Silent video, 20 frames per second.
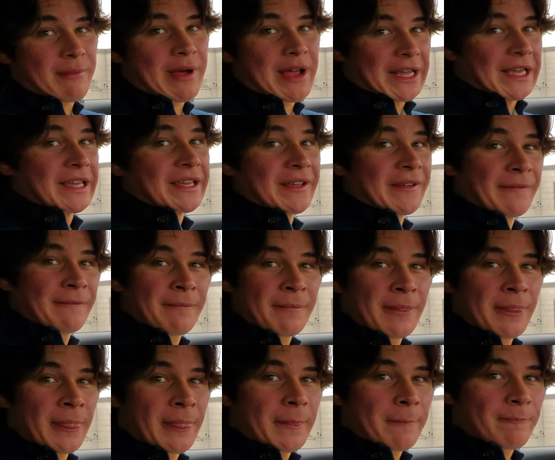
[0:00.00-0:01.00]
of money.
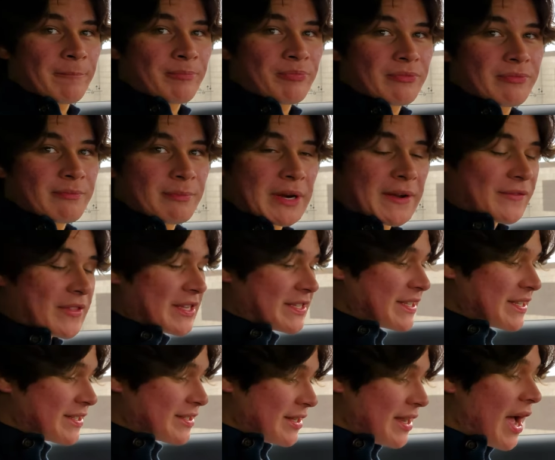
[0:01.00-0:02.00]
But if
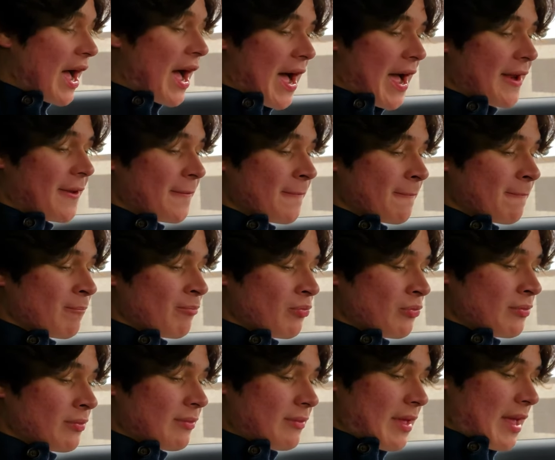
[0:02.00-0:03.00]
this is not,
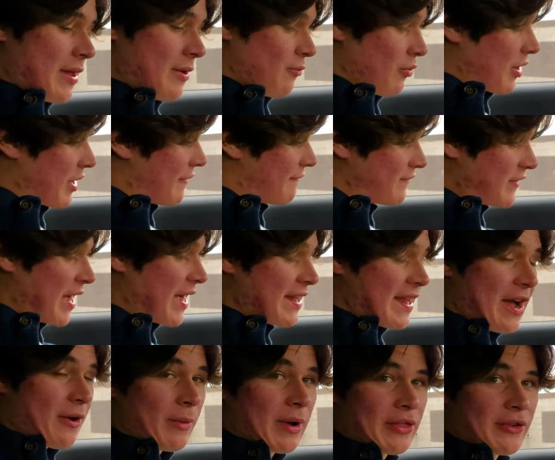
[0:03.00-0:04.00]
and we're going to
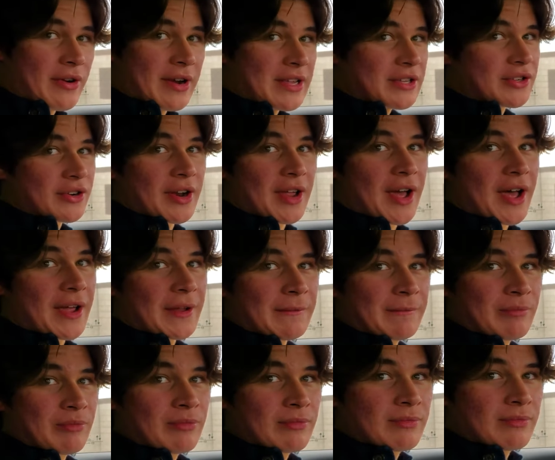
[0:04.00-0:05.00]
find out whether it is or not,
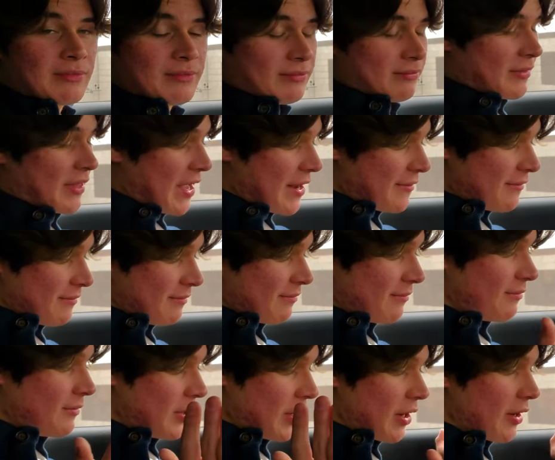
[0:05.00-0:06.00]
then,
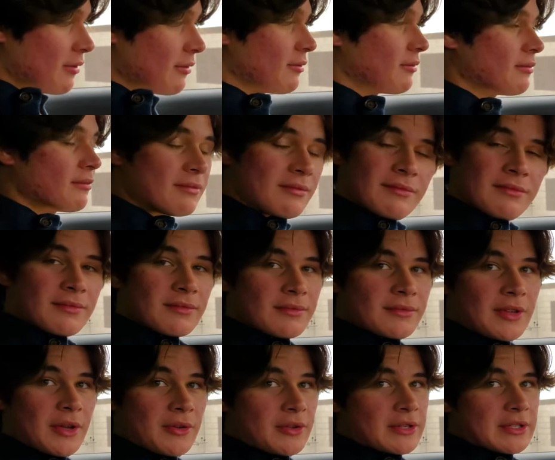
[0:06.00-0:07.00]
you know,
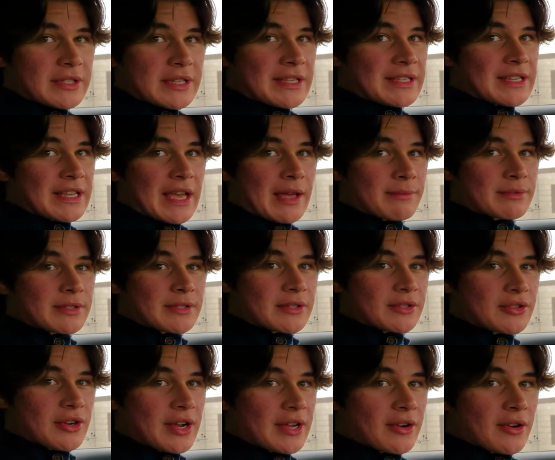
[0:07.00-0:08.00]
don't use these apps
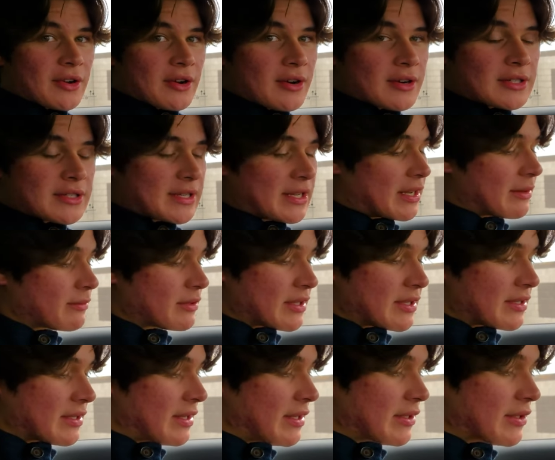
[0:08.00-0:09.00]
to track your car's times
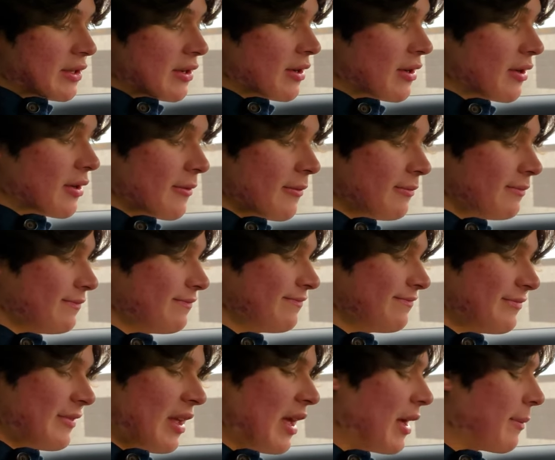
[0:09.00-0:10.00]
because these are
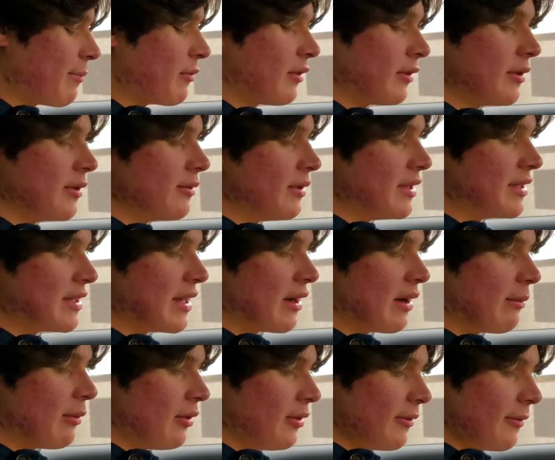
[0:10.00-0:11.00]
absolutely
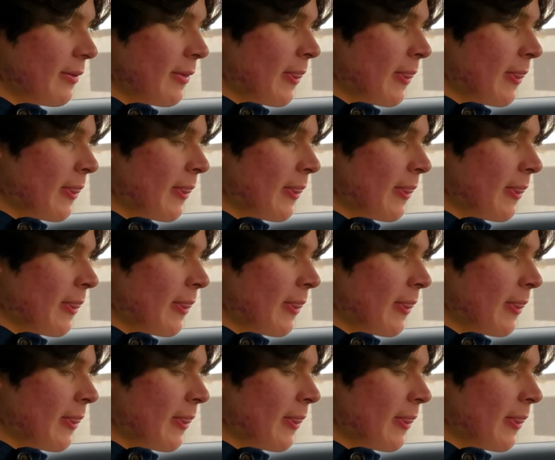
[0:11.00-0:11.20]
terrible.